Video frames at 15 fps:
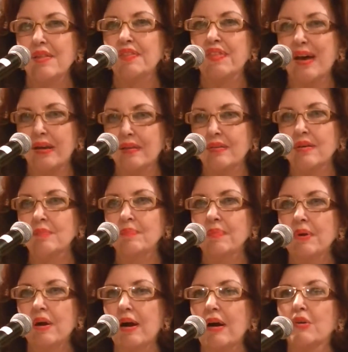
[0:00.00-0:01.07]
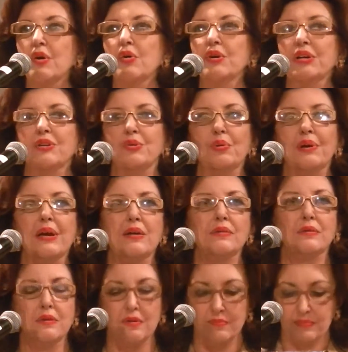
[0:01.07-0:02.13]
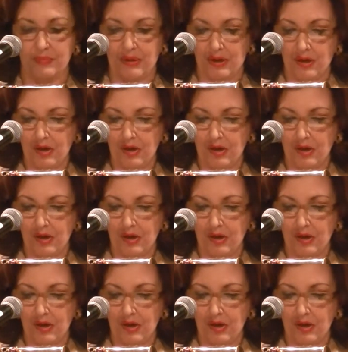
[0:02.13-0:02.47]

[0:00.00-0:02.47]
Thank them and congratulate them